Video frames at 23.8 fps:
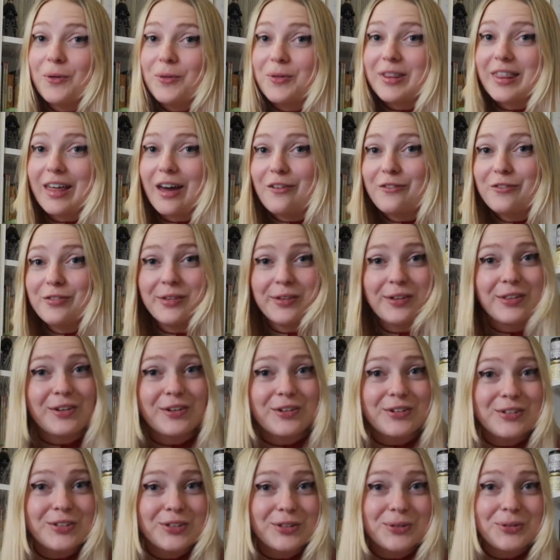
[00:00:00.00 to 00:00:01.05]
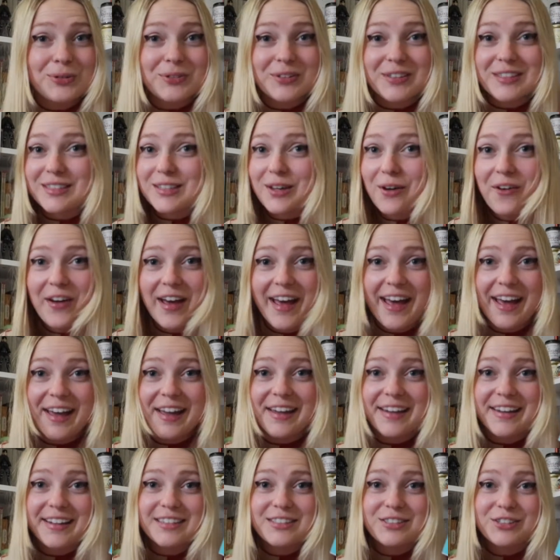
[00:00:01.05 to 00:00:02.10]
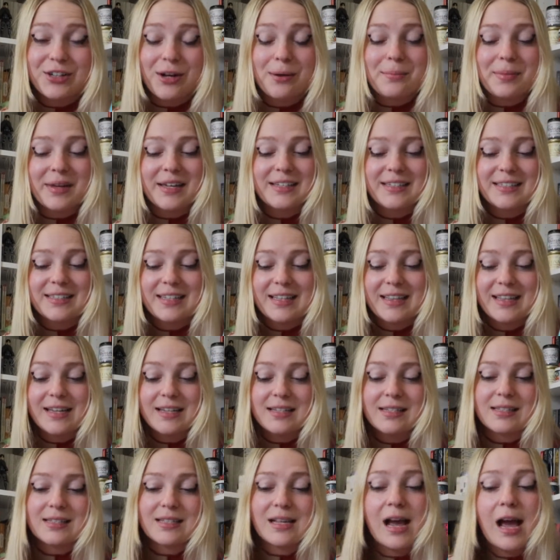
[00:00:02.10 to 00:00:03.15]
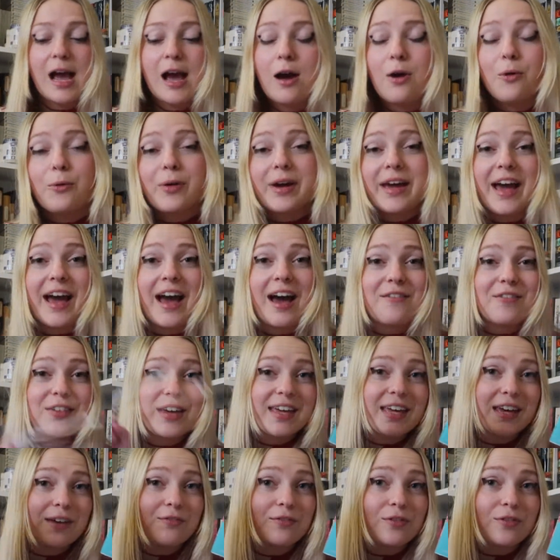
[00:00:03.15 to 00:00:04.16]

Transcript: without further ado, let's go ahead and jump into this. We have a gift